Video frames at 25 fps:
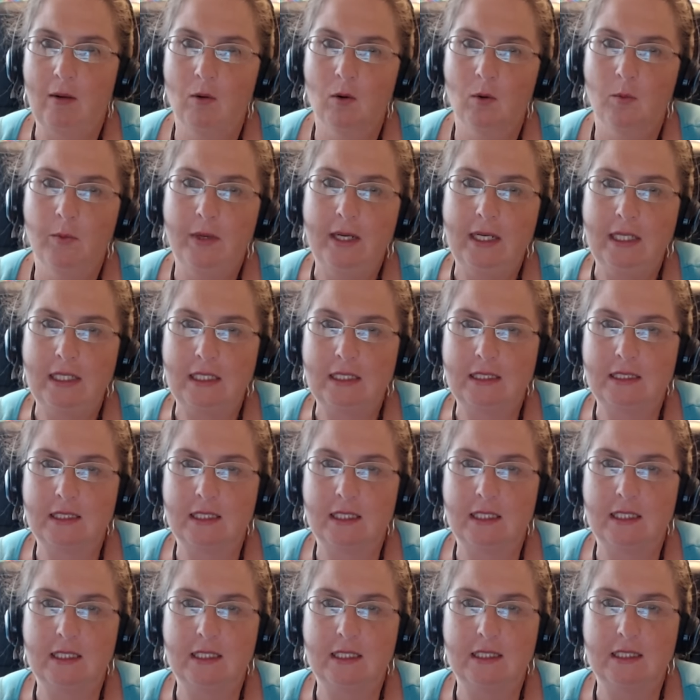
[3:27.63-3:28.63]
our
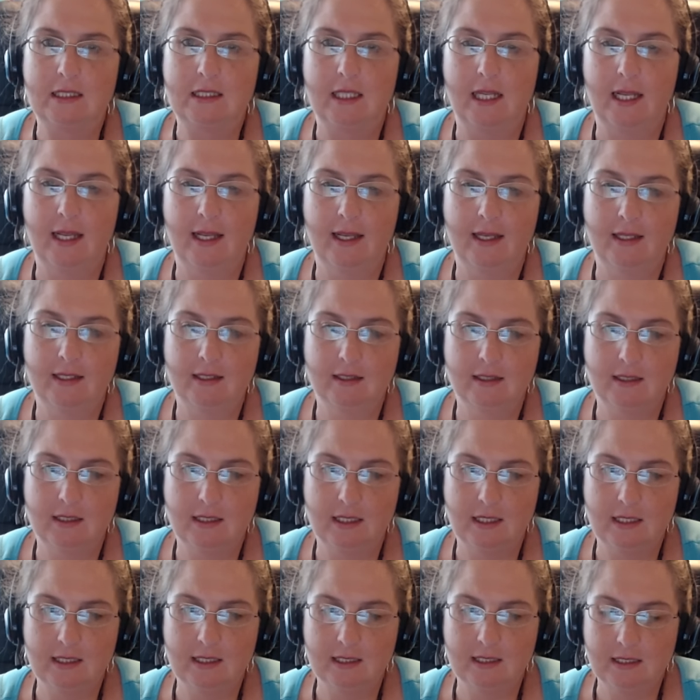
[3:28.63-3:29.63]
weaknesses,
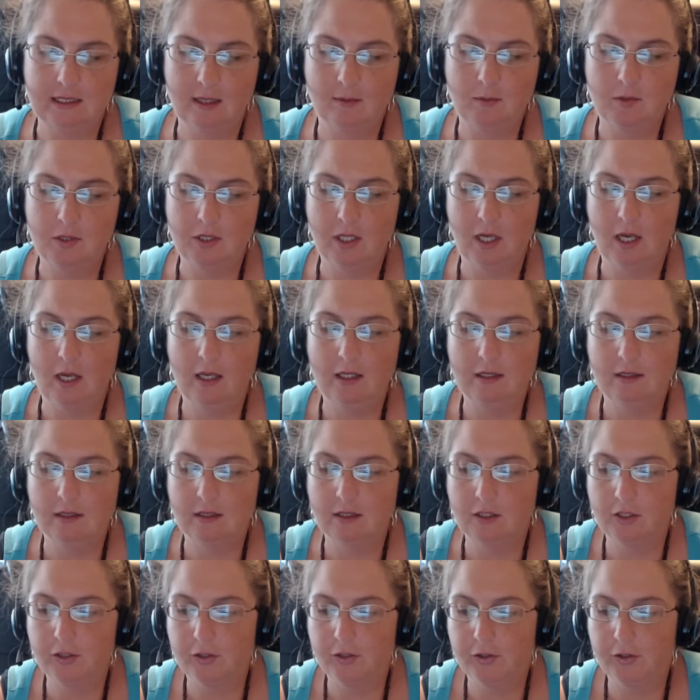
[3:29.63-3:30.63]
and it's up to
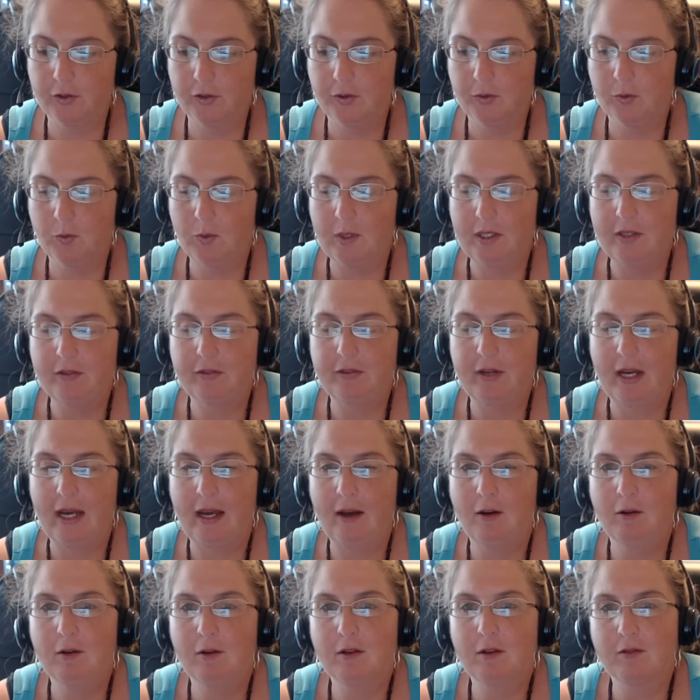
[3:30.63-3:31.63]
us to weave
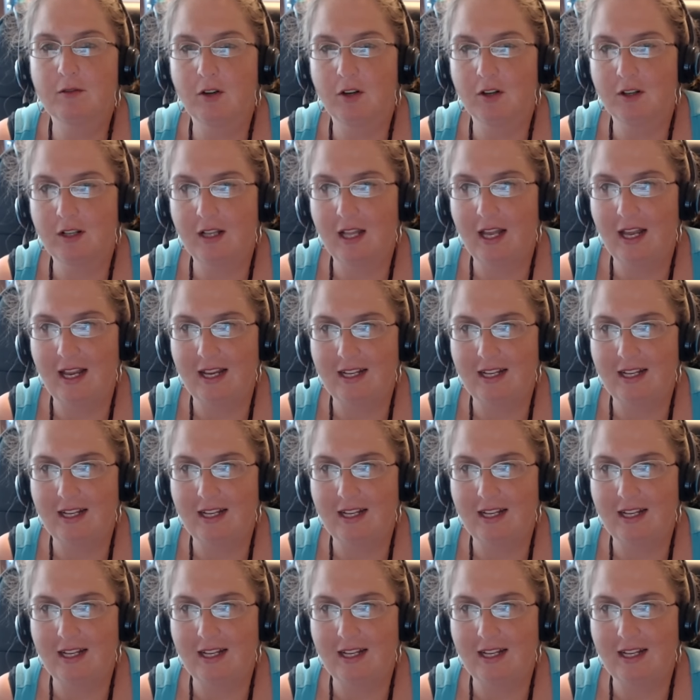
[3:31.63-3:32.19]
out of our